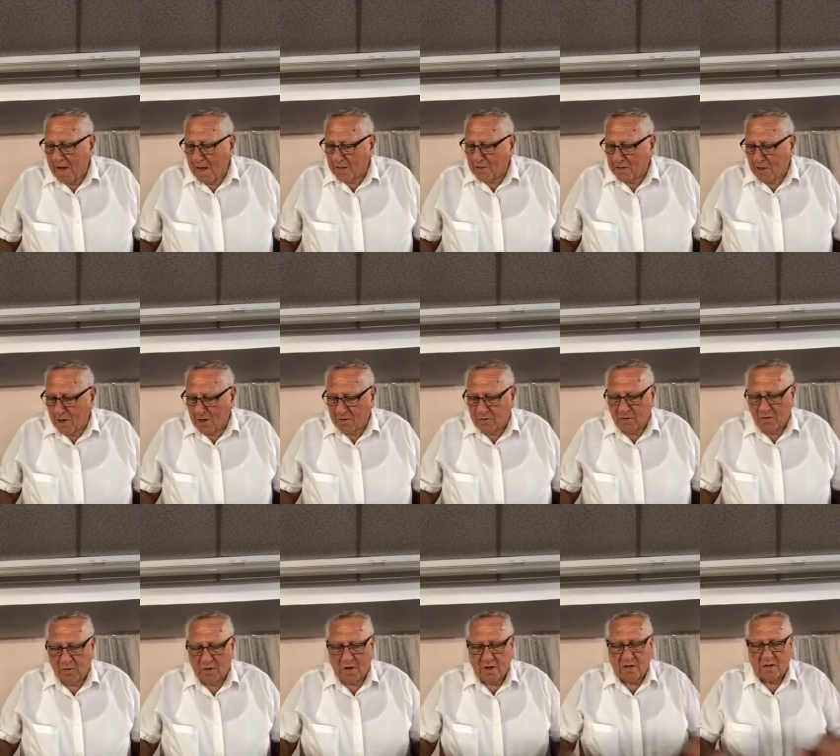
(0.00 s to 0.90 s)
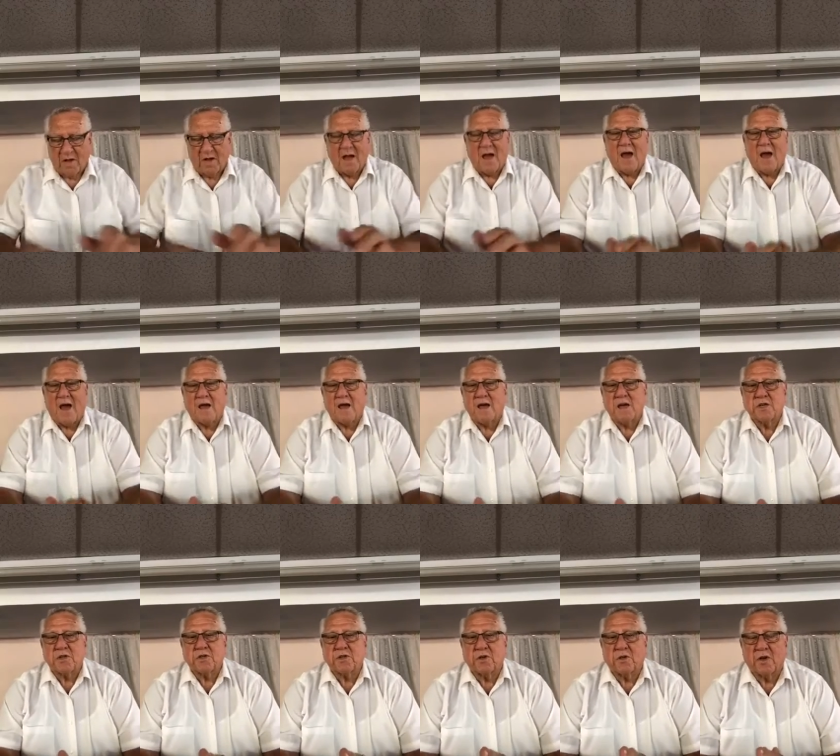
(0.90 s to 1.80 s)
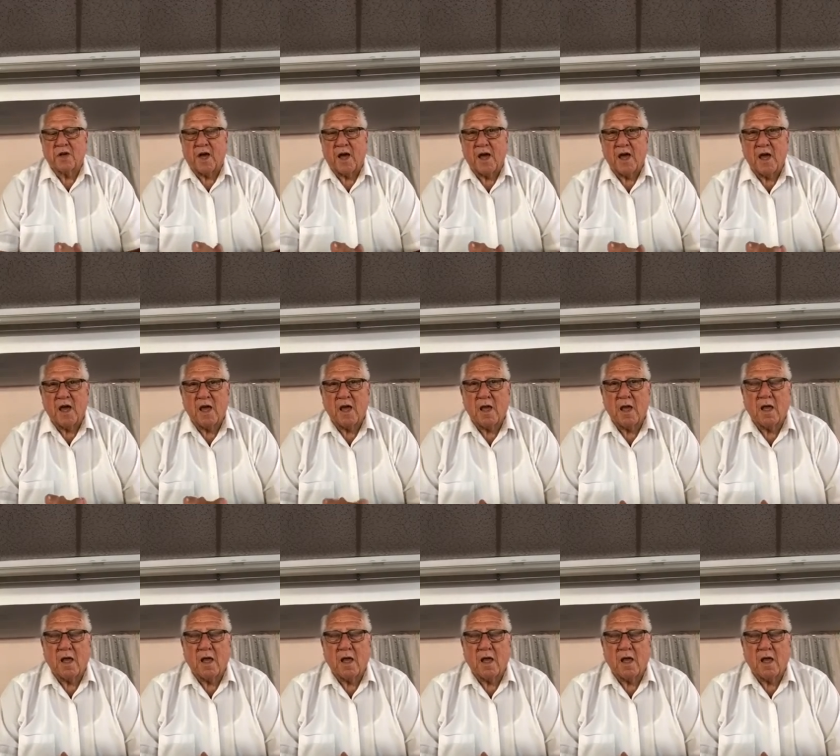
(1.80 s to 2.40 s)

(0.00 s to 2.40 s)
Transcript: I talked to another guy yesterday.